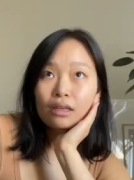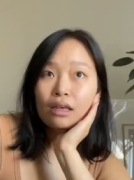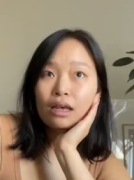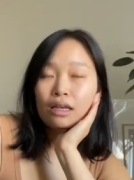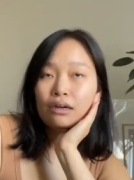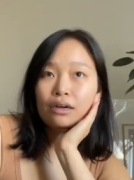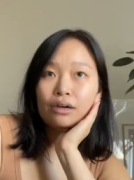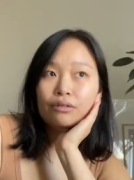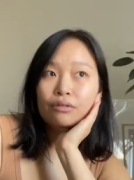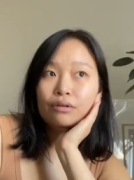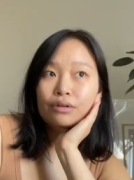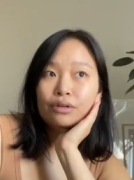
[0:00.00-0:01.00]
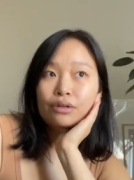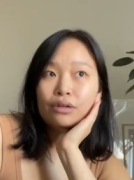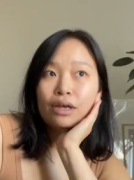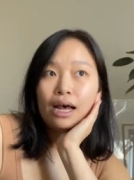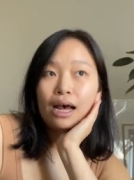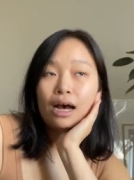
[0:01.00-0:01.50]
I don't know,
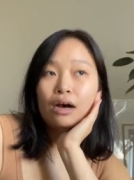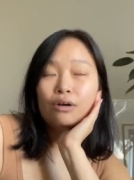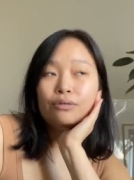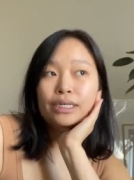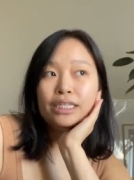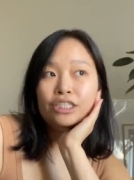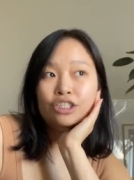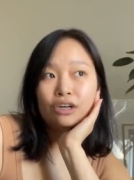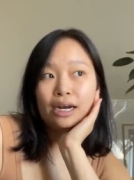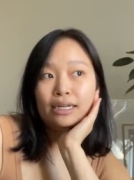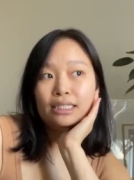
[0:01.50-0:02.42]
how we can try